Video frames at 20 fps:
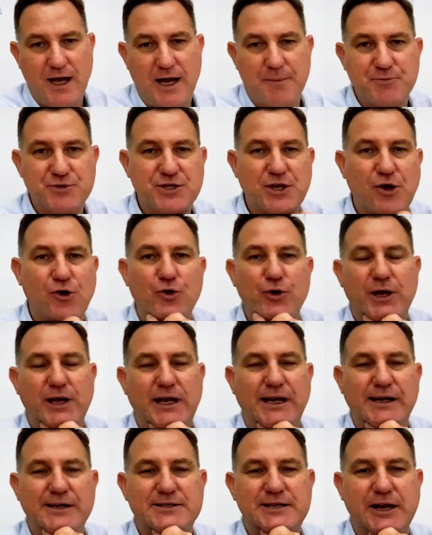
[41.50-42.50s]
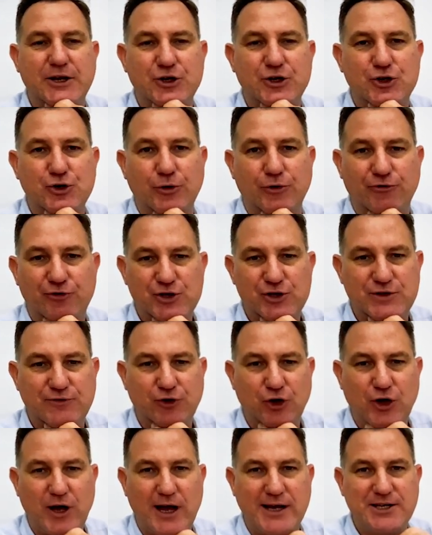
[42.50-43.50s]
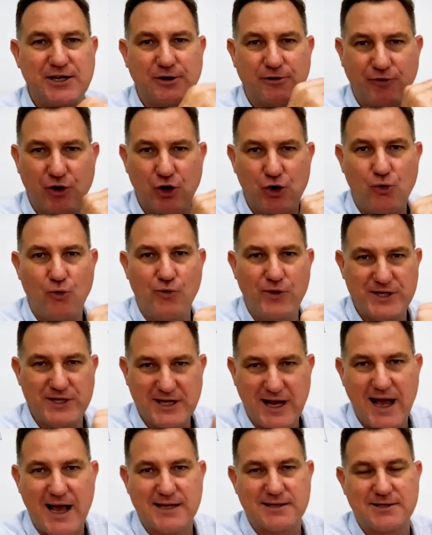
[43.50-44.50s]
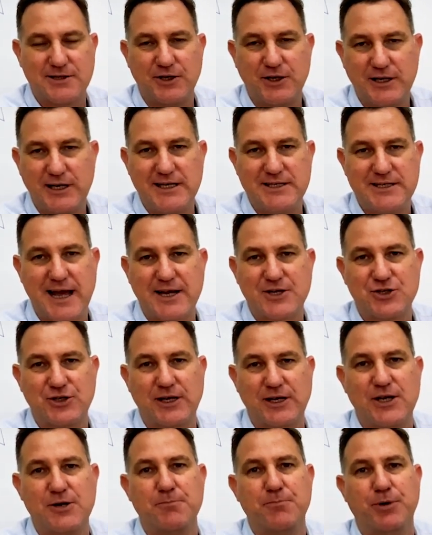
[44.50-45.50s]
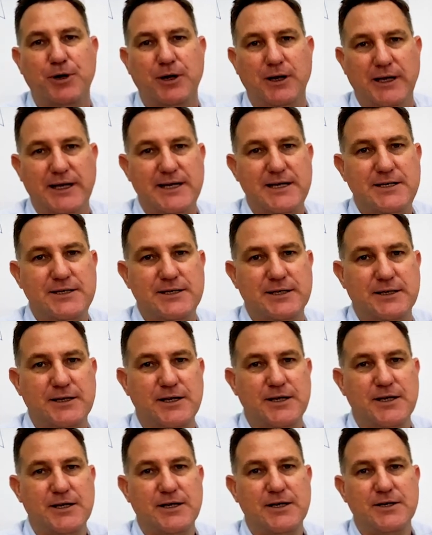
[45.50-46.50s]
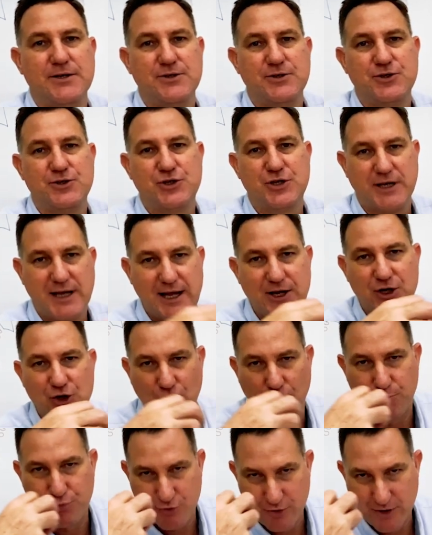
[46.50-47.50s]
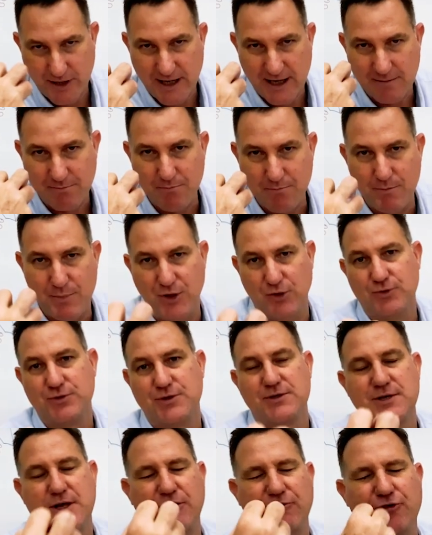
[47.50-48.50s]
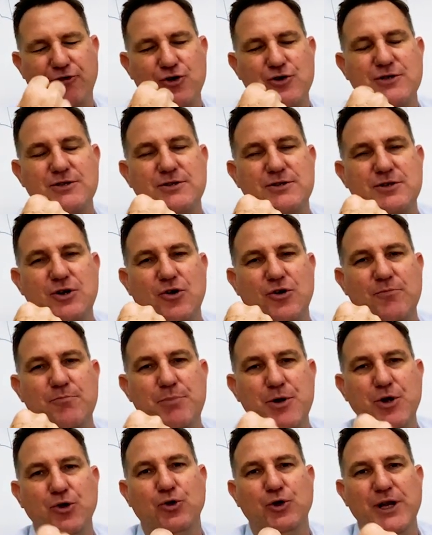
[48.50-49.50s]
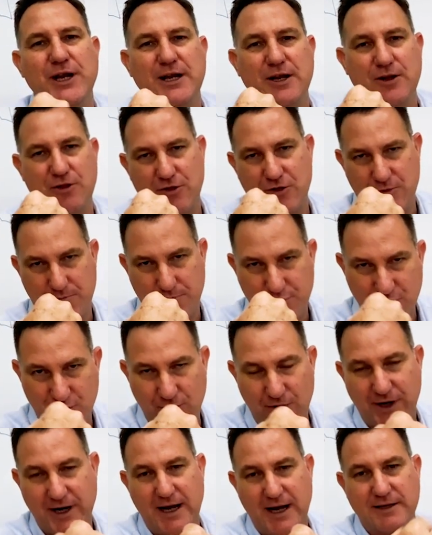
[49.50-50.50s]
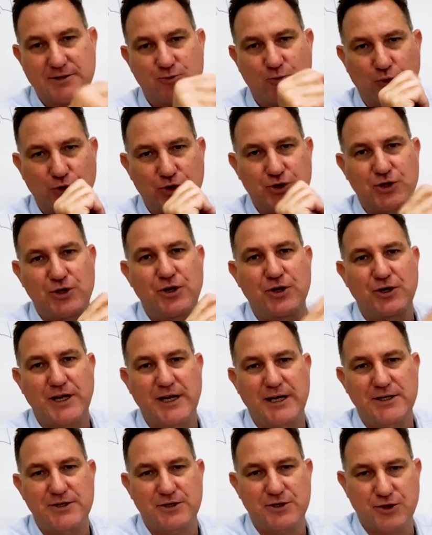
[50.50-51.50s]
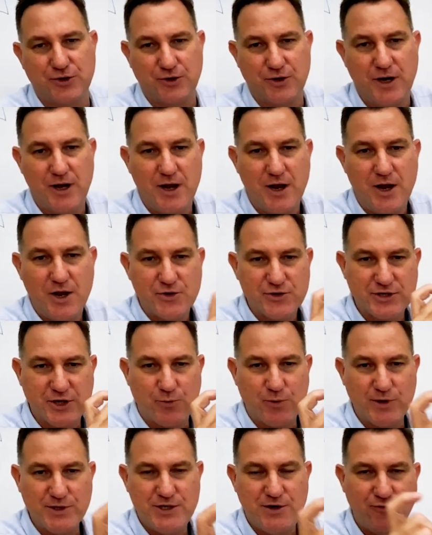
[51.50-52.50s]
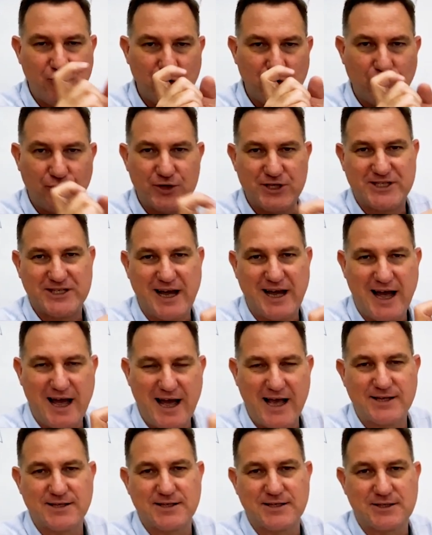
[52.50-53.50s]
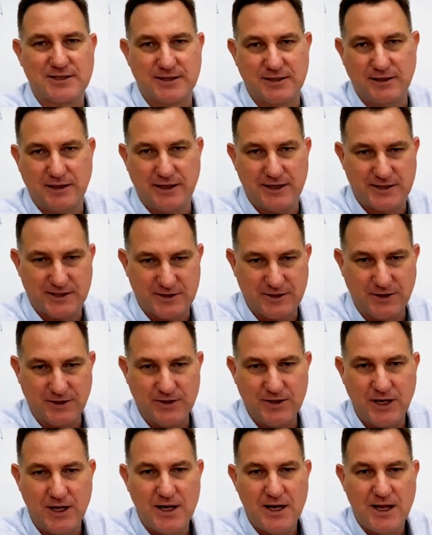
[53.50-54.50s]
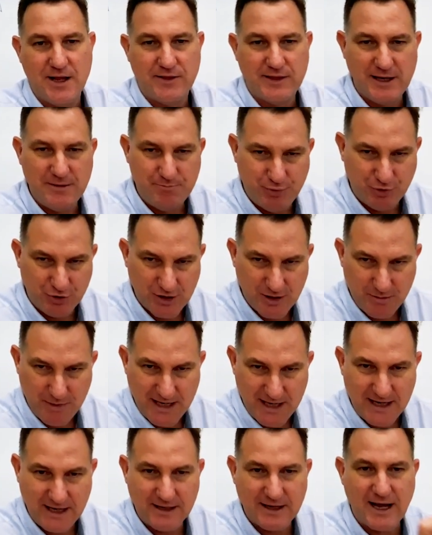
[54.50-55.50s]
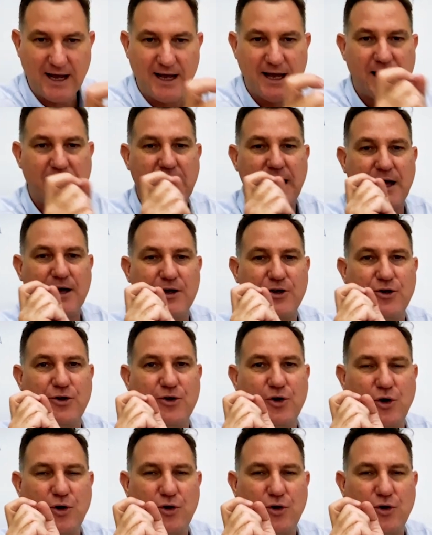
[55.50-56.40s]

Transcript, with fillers: So here's how to do it. First of all, identify all the tasks that you need to actually complete to get your product built. So the focus is on building the product. What do you need to do? So once you've got all the tasks listed, then put them in an